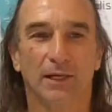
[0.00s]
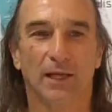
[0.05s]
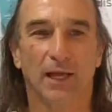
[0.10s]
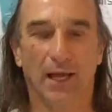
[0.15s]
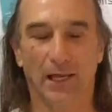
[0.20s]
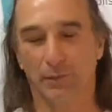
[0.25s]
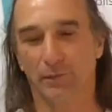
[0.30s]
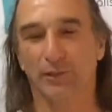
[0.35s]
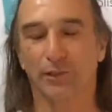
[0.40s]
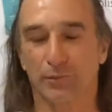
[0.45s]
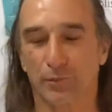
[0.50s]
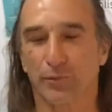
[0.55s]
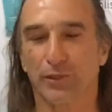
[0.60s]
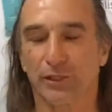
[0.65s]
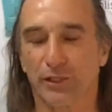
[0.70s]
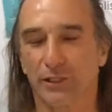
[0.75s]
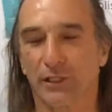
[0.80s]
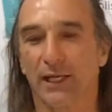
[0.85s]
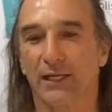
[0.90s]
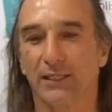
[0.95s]
how much
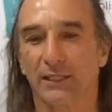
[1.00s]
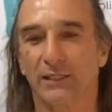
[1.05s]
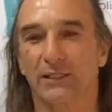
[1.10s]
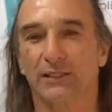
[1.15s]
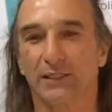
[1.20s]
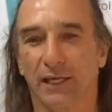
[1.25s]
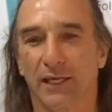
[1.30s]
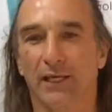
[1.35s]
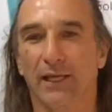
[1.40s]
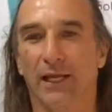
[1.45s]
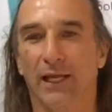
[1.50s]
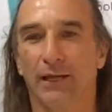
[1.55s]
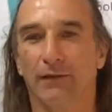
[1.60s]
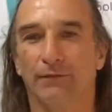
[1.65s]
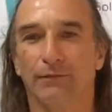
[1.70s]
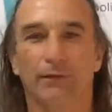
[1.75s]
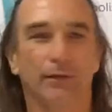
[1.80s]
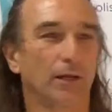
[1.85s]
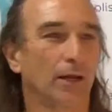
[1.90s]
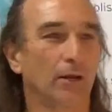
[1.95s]
appreciation they
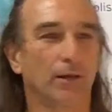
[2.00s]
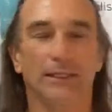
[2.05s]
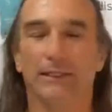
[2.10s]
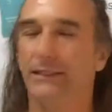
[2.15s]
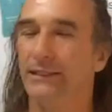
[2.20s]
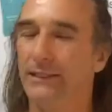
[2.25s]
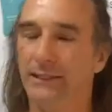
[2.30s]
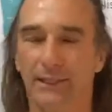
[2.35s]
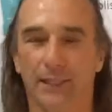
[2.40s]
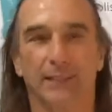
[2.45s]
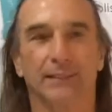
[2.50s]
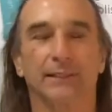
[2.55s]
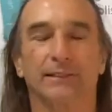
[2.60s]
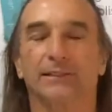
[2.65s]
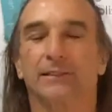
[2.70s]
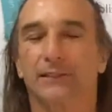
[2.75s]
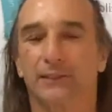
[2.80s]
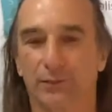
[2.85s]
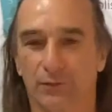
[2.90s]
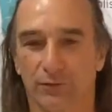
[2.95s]
have for going, yes,
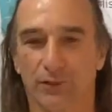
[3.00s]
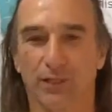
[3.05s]
this is